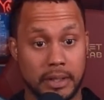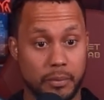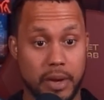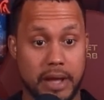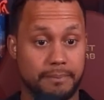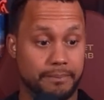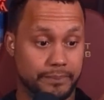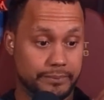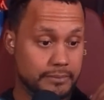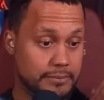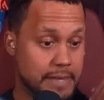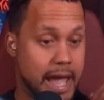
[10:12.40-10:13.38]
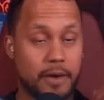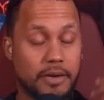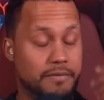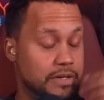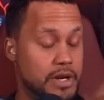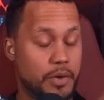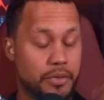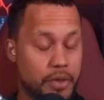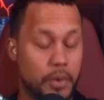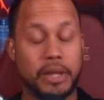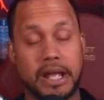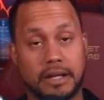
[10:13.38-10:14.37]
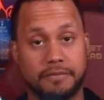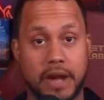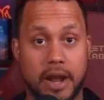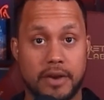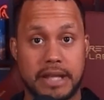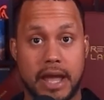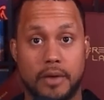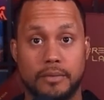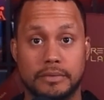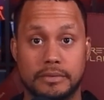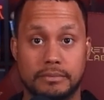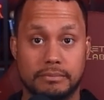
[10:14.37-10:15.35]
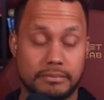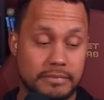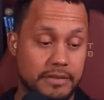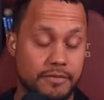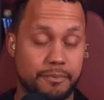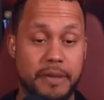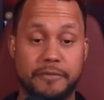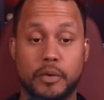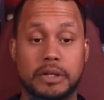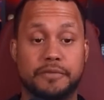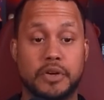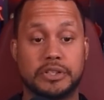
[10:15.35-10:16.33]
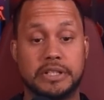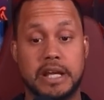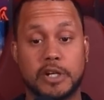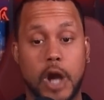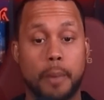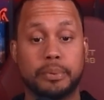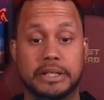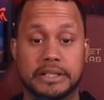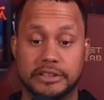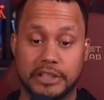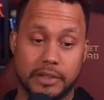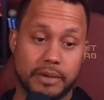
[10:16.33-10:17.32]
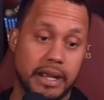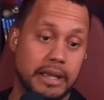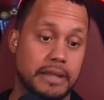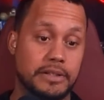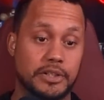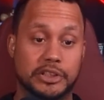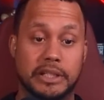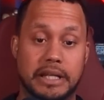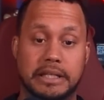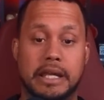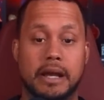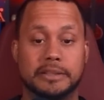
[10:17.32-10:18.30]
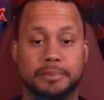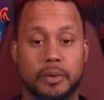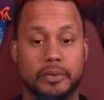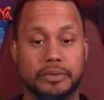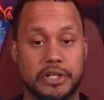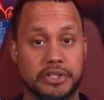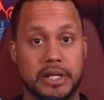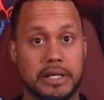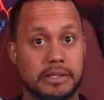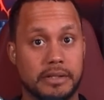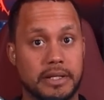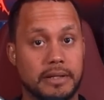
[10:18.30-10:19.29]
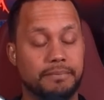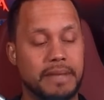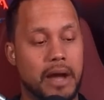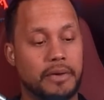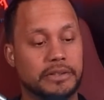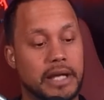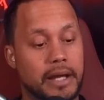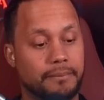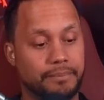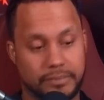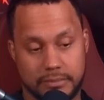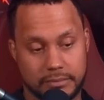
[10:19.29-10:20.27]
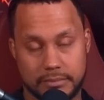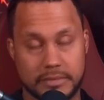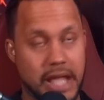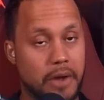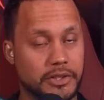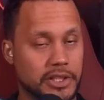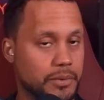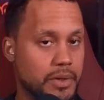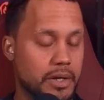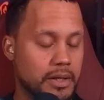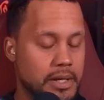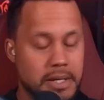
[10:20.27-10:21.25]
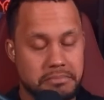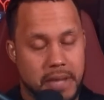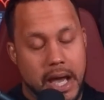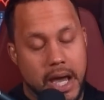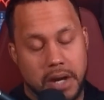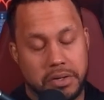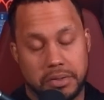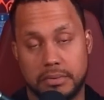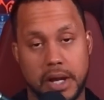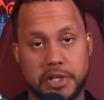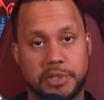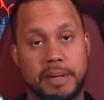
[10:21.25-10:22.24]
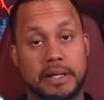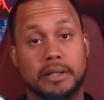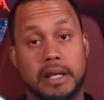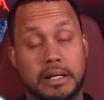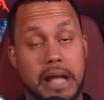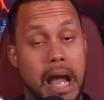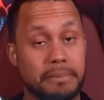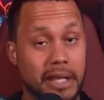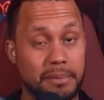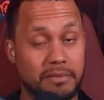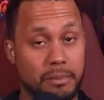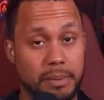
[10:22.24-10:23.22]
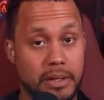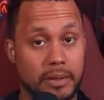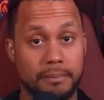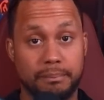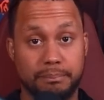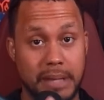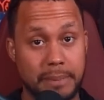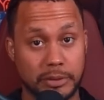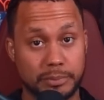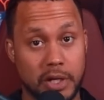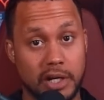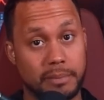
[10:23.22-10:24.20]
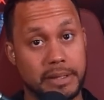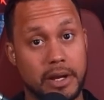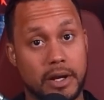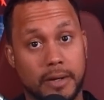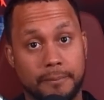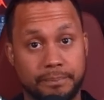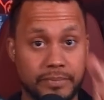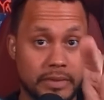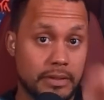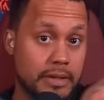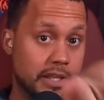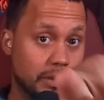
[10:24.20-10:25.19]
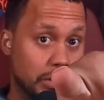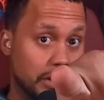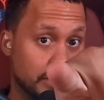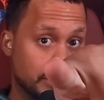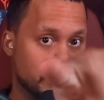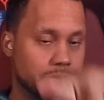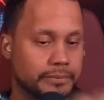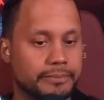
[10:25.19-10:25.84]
I don't even know, throw Lake of Fire down before the first tick, open and incinerate, and you're sending a chaos bolt and they're just getting deleted. Now, is that how it's going to work? I don't know. I just speculated. I'm not a PvPer. People smarter than me are in the Warlock Discord.